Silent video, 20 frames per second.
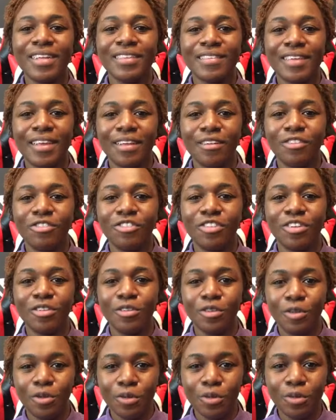intelligent
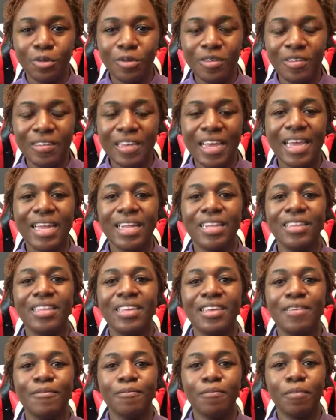news and
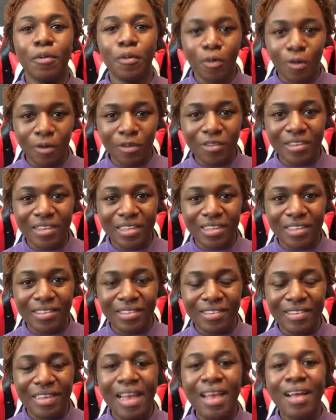the
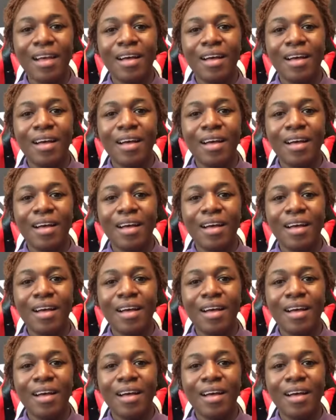importance